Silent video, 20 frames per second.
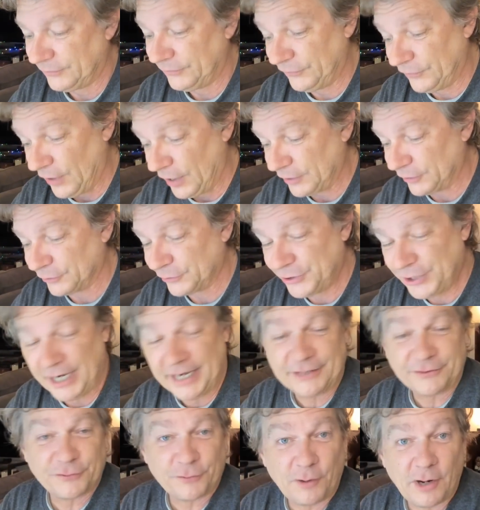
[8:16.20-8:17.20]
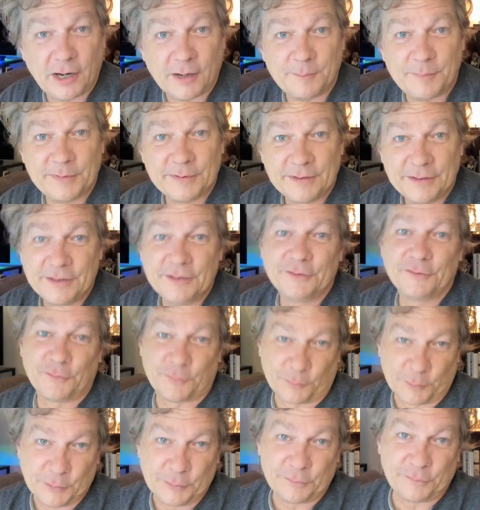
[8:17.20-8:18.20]
Donald J. Trump,
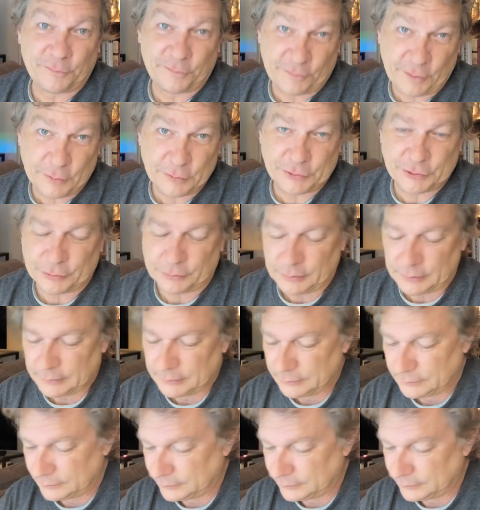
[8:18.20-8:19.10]
Truth Social.